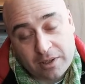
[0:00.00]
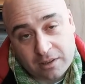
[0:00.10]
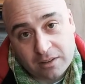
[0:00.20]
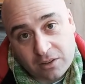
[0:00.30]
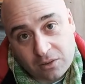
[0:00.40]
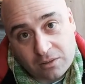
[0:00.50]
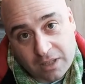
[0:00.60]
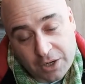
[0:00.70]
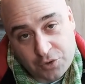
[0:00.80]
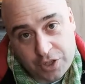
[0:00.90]
in a little
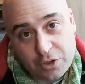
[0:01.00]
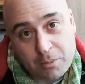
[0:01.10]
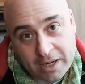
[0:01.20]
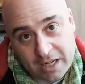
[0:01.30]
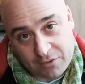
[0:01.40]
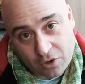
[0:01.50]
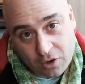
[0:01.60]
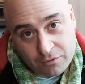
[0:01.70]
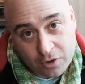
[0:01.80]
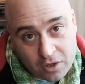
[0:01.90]
country you might never
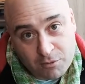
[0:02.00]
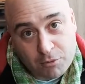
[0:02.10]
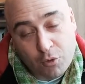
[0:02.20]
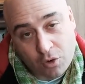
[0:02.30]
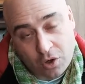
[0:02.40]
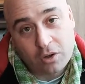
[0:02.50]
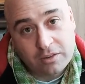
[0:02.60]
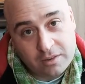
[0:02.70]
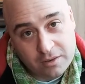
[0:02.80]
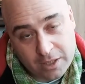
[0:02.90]
have heard of before
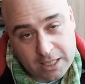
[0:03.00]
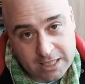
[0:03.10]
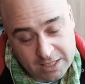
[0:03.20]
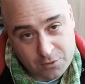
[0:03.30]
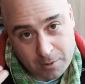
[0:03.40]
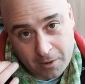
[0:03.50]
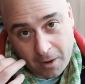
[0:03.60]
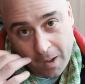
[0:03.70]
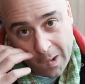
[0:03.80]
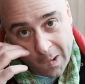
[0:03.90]
called the United States of America,
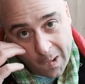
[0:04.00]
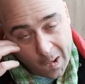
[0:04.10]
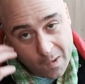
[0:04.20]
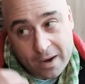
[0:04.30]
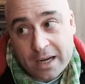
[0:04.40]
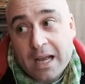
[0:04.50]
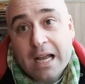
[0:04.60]
right?